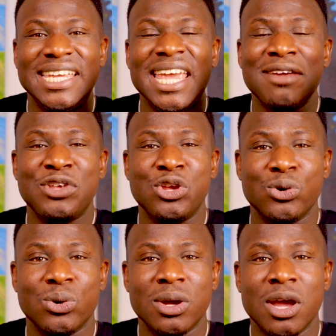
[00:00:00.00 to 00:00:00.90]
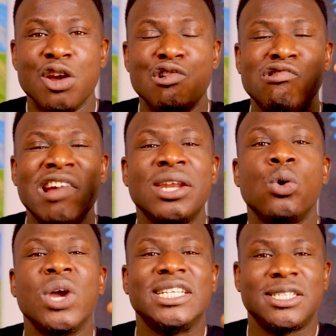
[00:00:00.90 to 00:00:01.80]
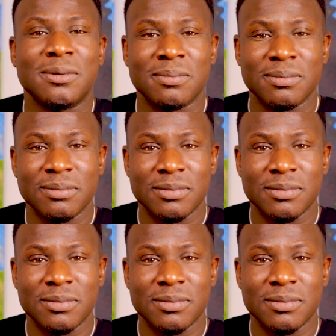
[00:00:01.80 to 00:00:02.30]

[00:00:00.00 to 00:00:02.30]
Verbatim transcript: give you greater wisdom.